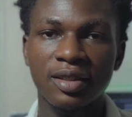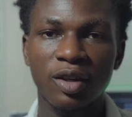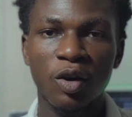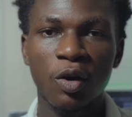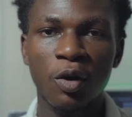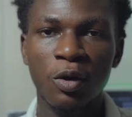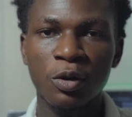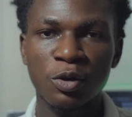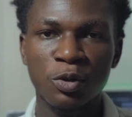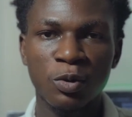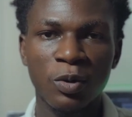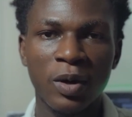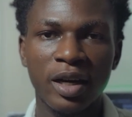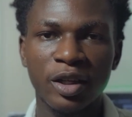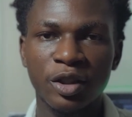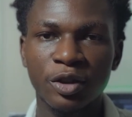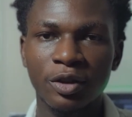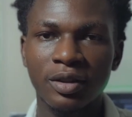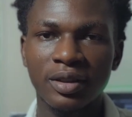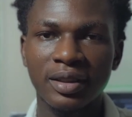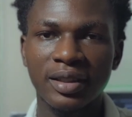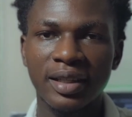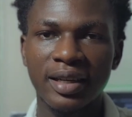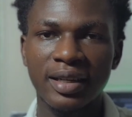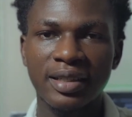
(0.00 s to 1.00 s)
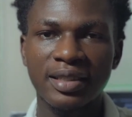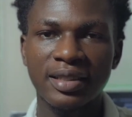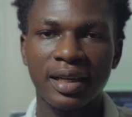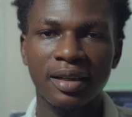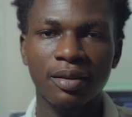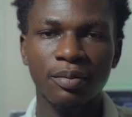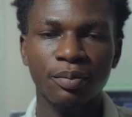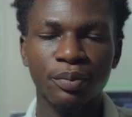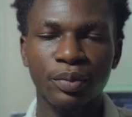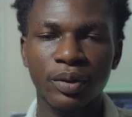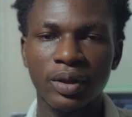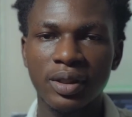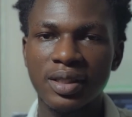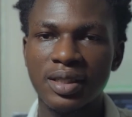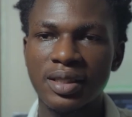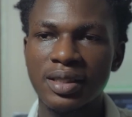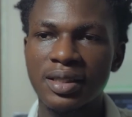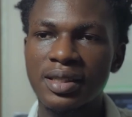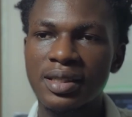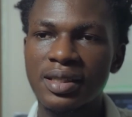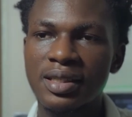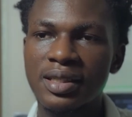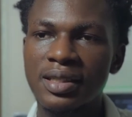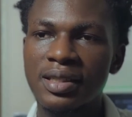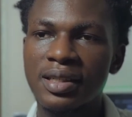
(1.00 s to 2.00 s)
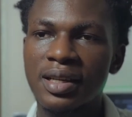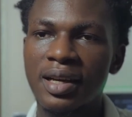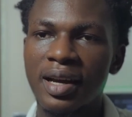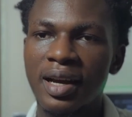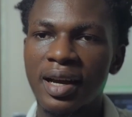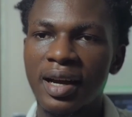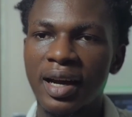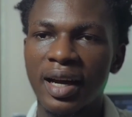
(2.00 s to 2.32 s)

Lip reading: the call to action text and buttons,